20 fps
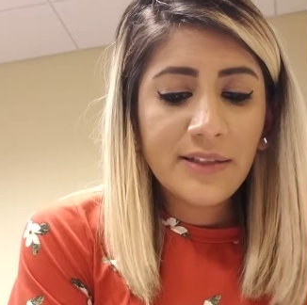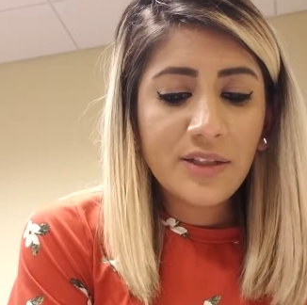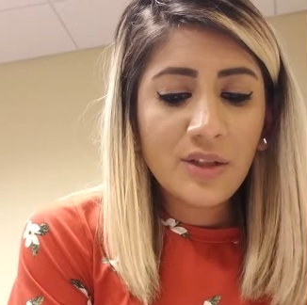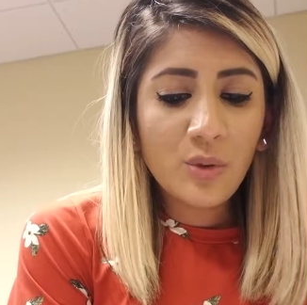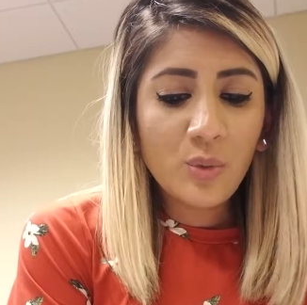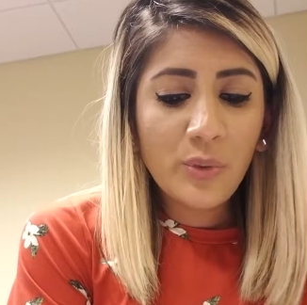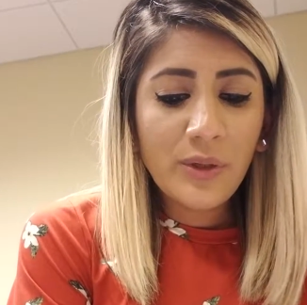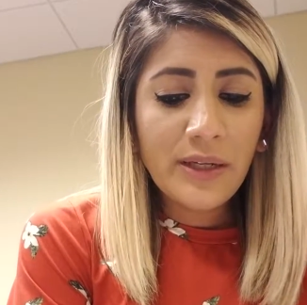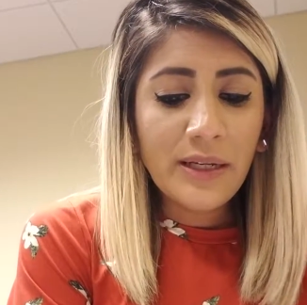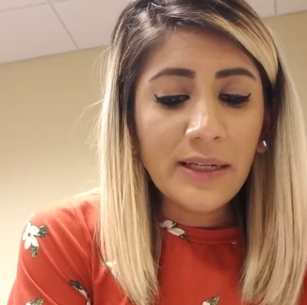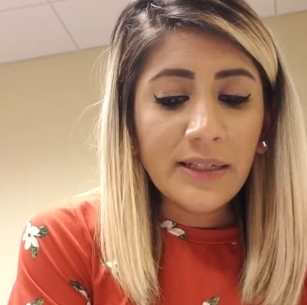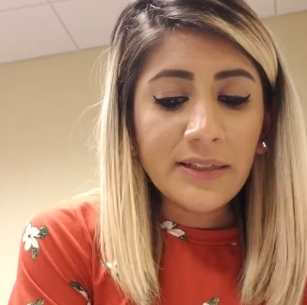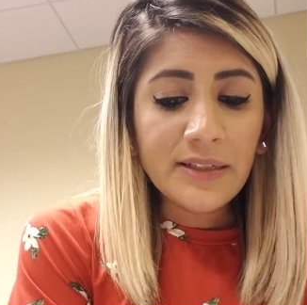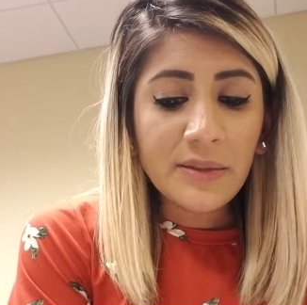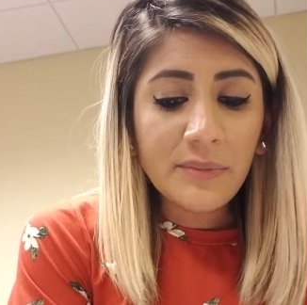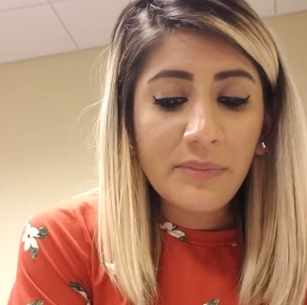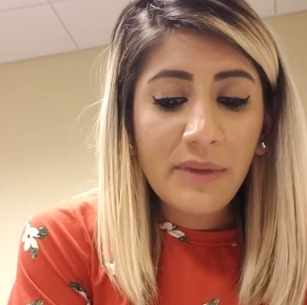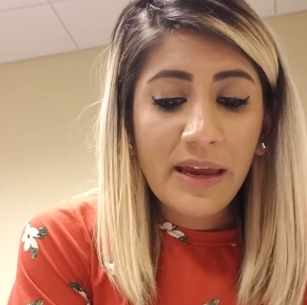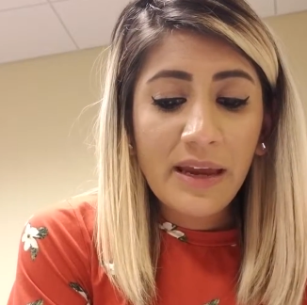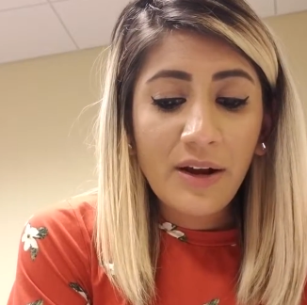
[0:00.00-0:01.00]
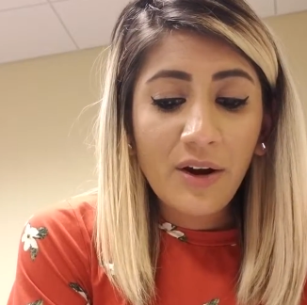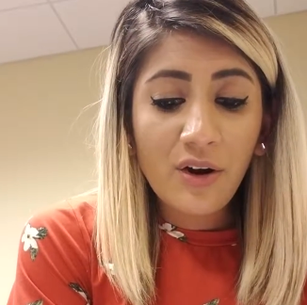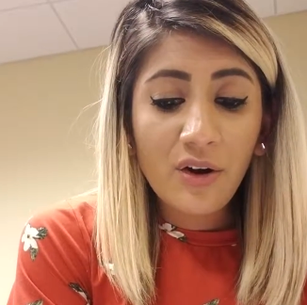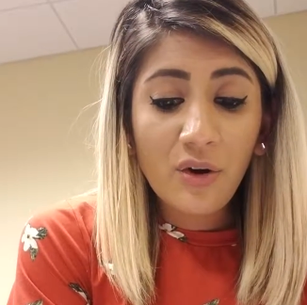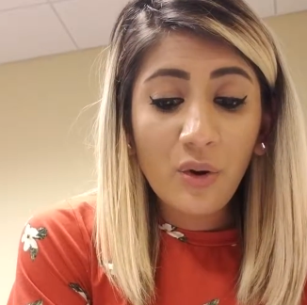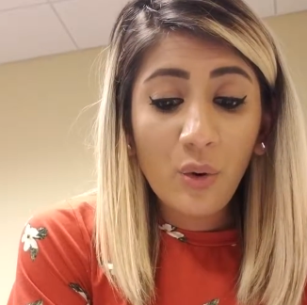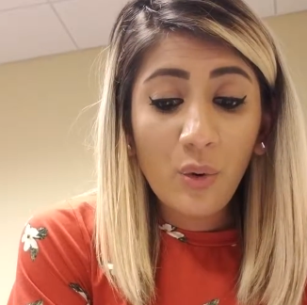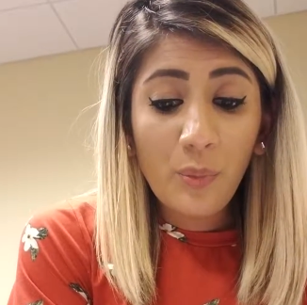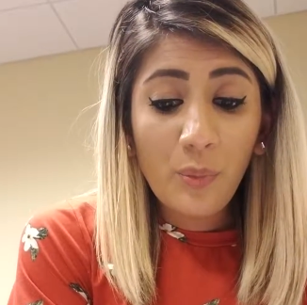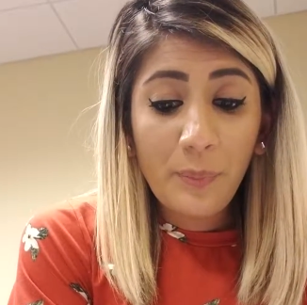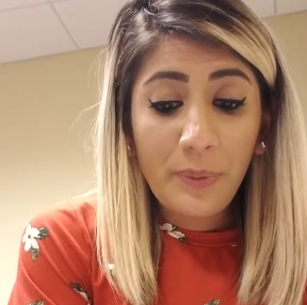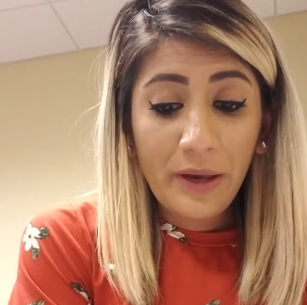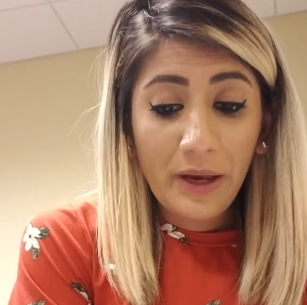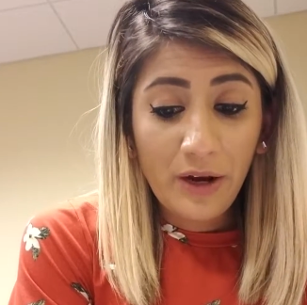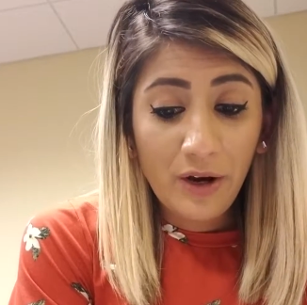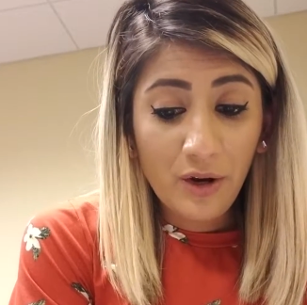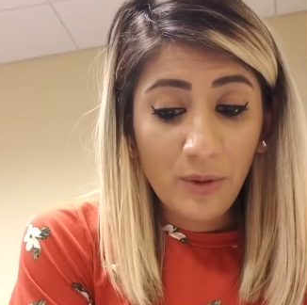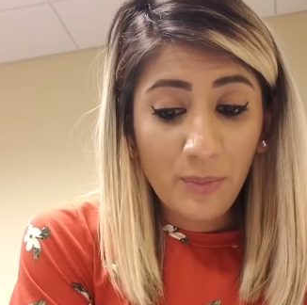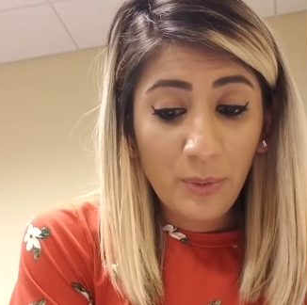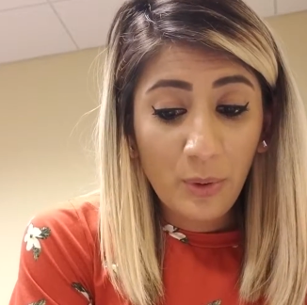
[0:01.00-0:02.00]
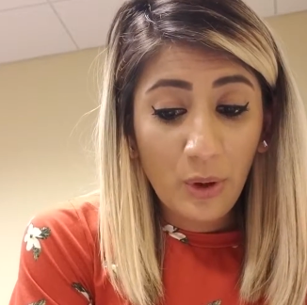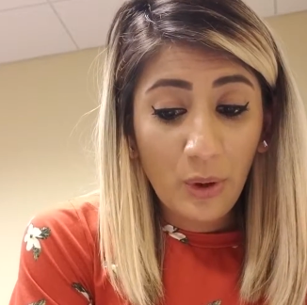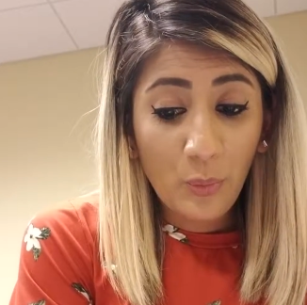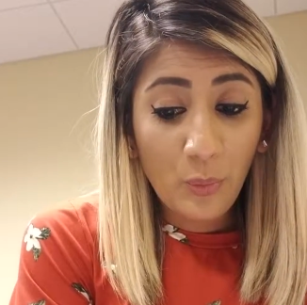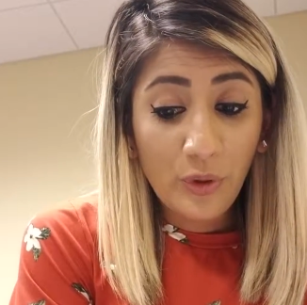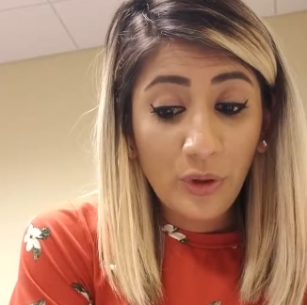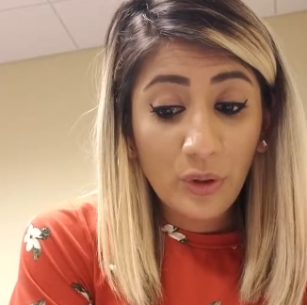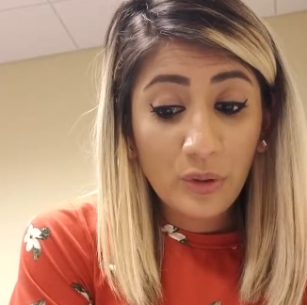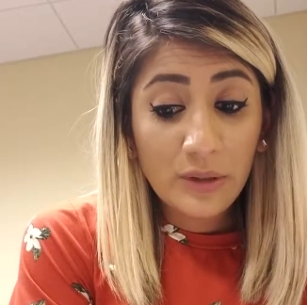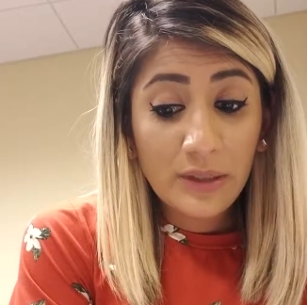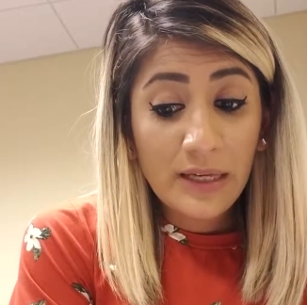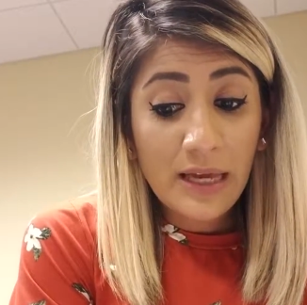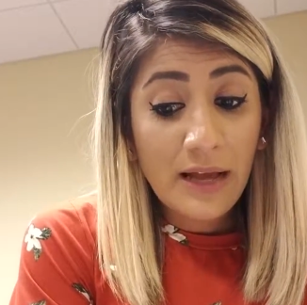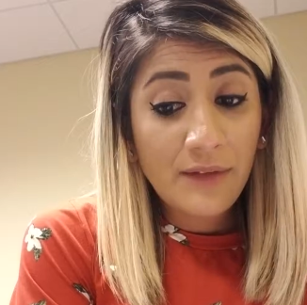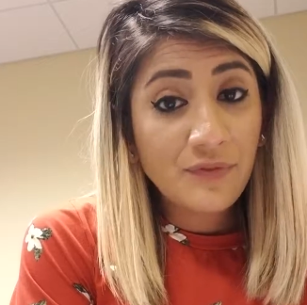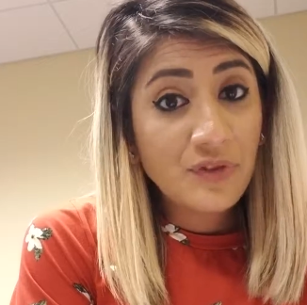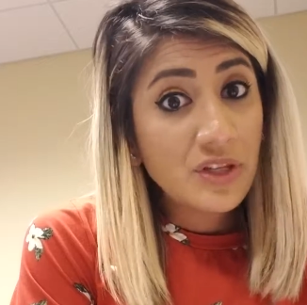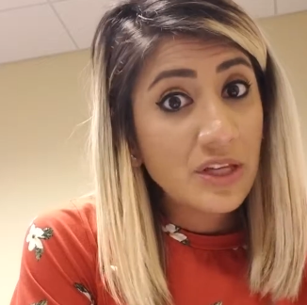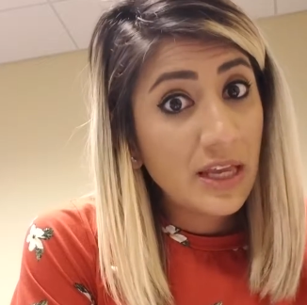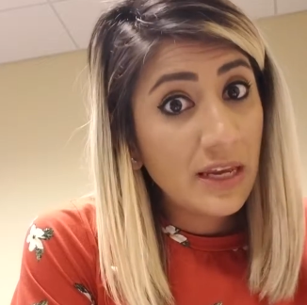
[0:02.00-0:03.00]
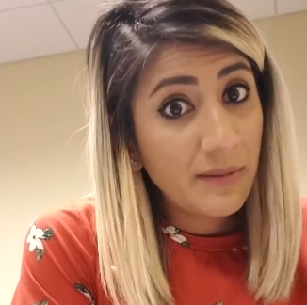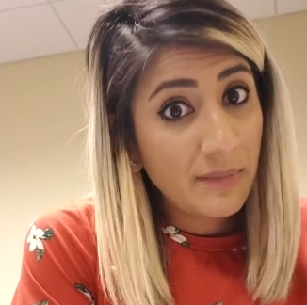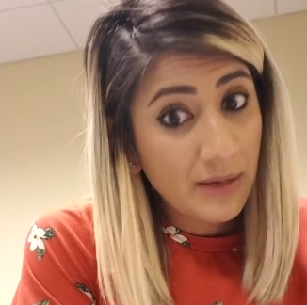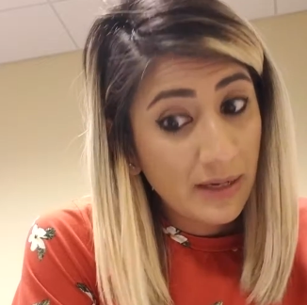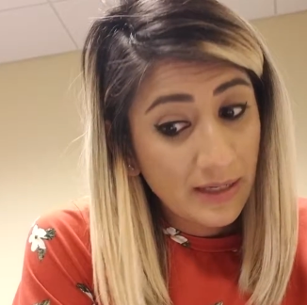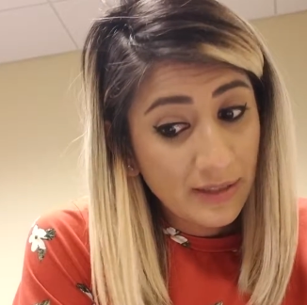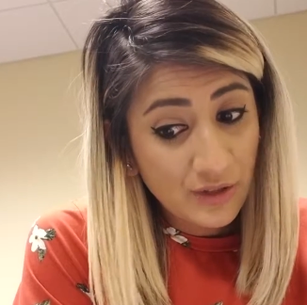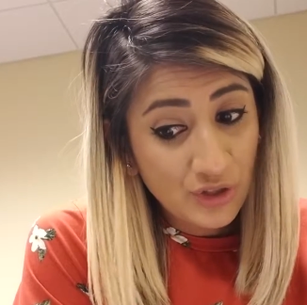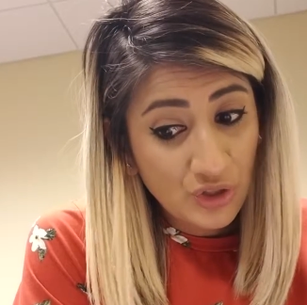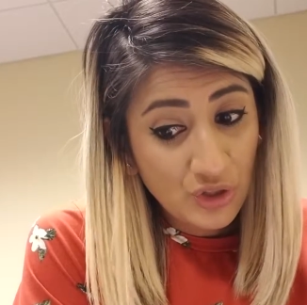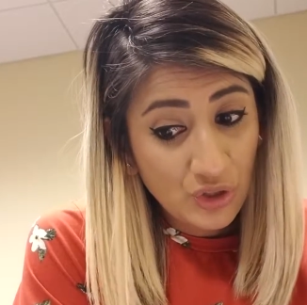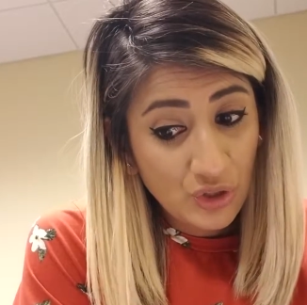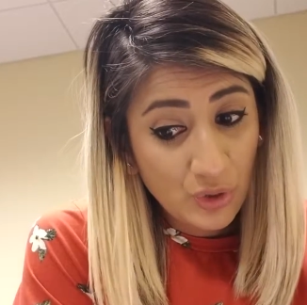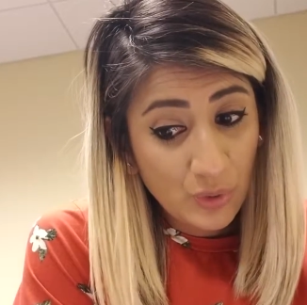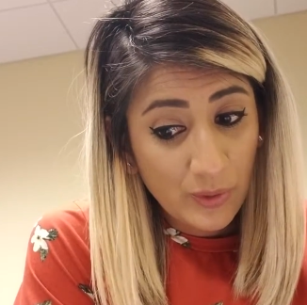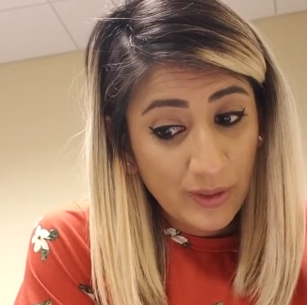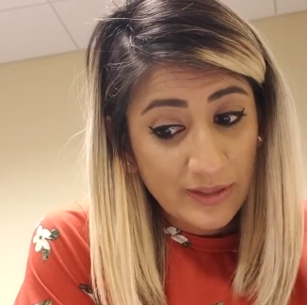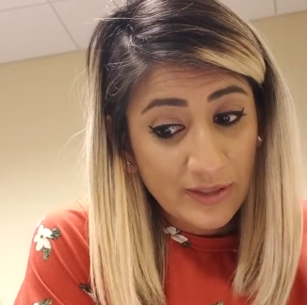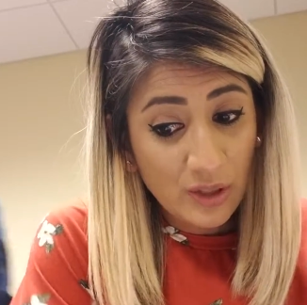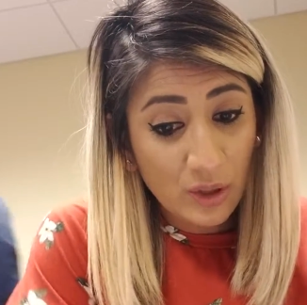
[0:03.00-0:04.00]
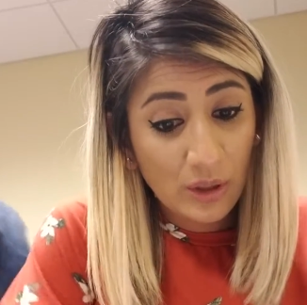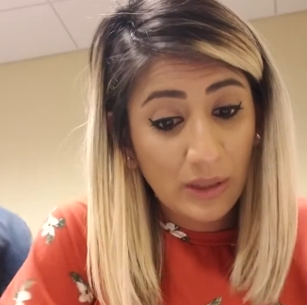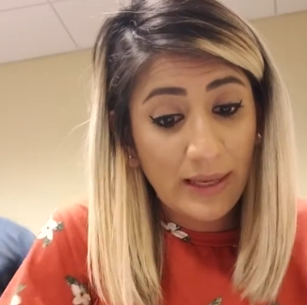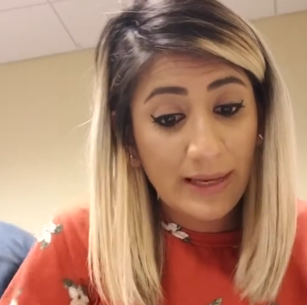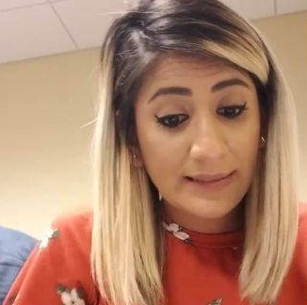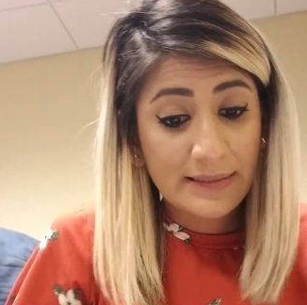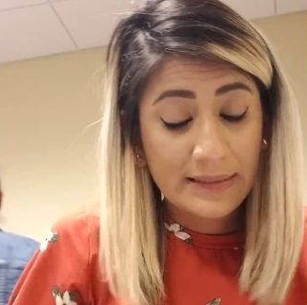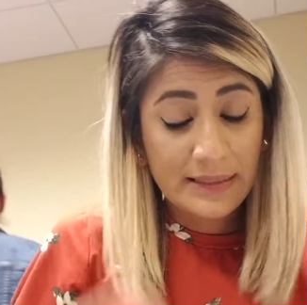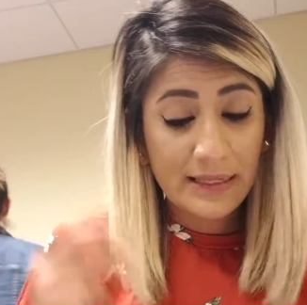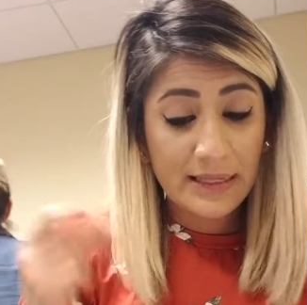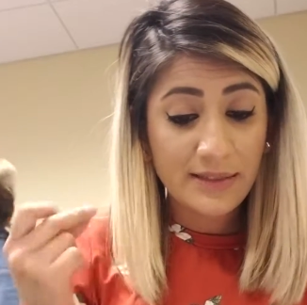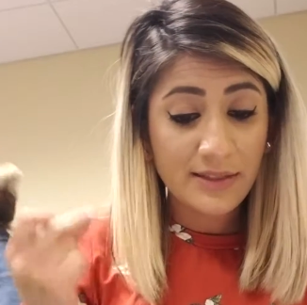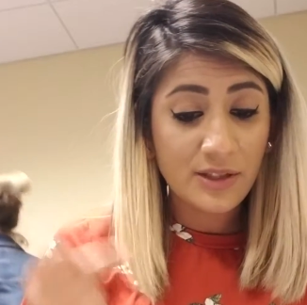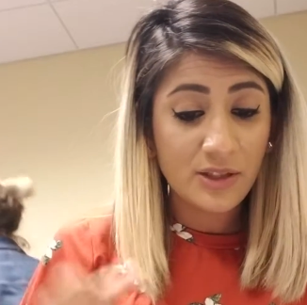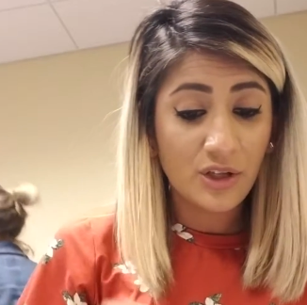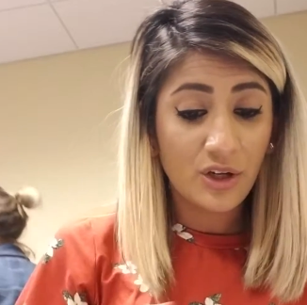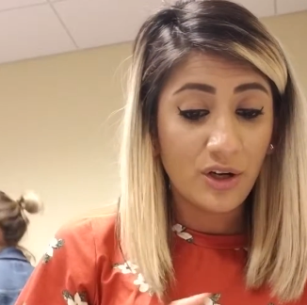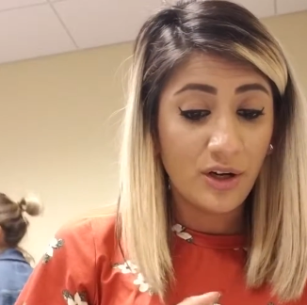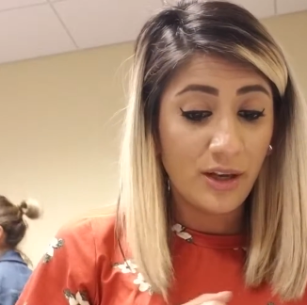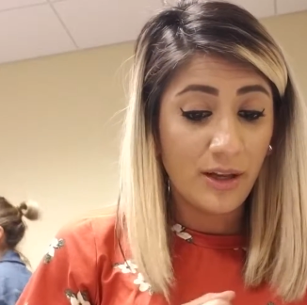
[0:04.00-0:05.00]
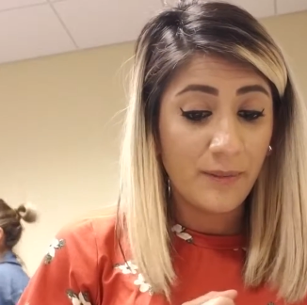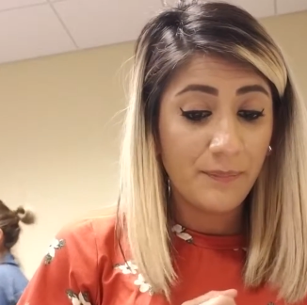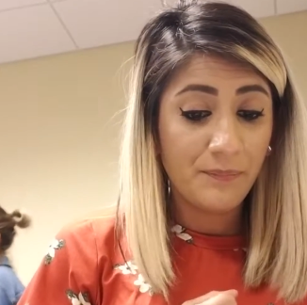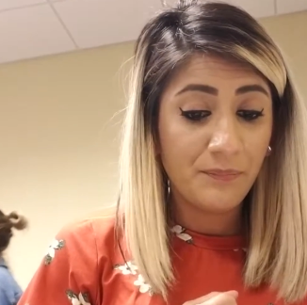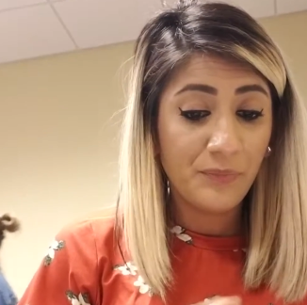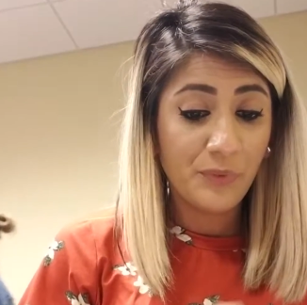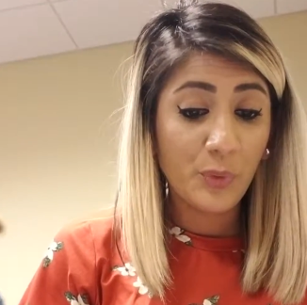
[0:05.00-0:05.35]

so we need to make our own parable, and we only have 10 minutes to do it, so let's get started.